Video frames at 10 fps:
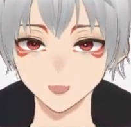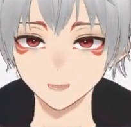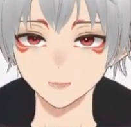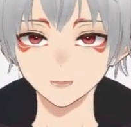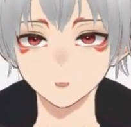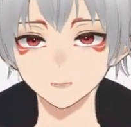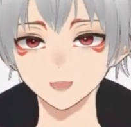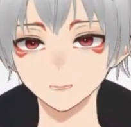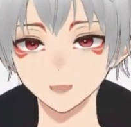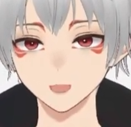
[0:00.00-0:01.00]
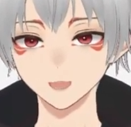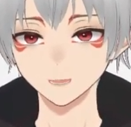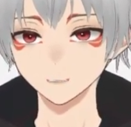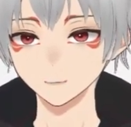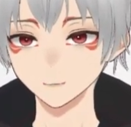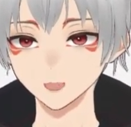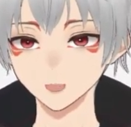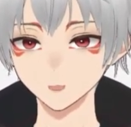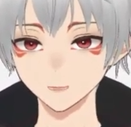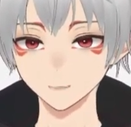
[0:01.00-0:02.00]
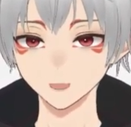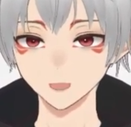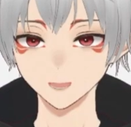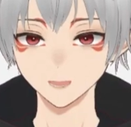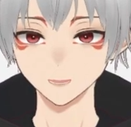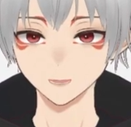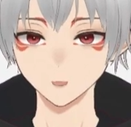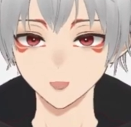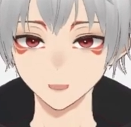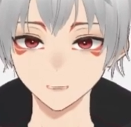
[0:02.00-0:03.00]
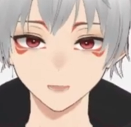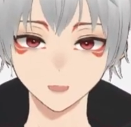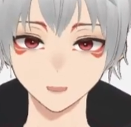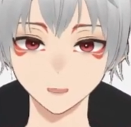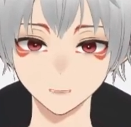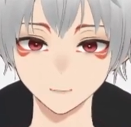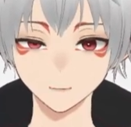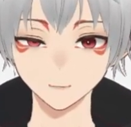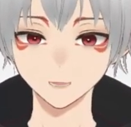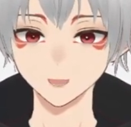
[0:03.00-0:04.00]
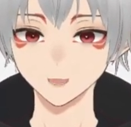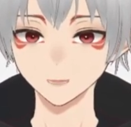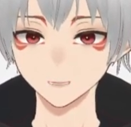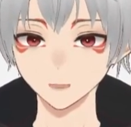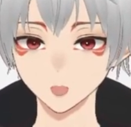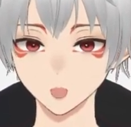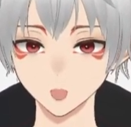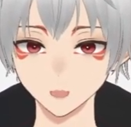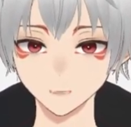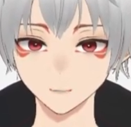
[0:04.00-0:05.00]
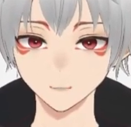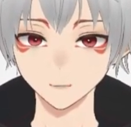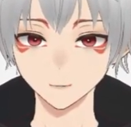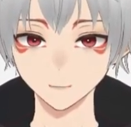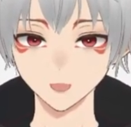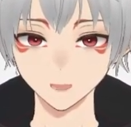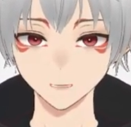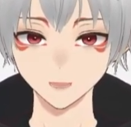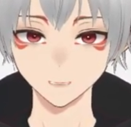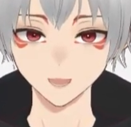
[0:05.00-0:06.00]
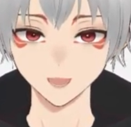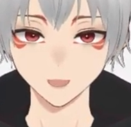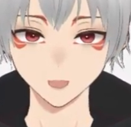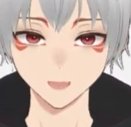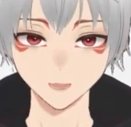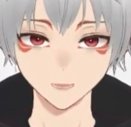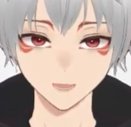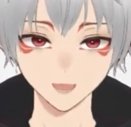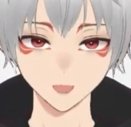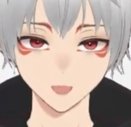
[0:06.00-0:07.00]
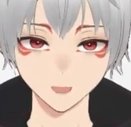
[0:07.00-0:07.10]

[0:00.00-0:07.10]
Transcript: the new flash drive and put it back in your server. So let's back this up.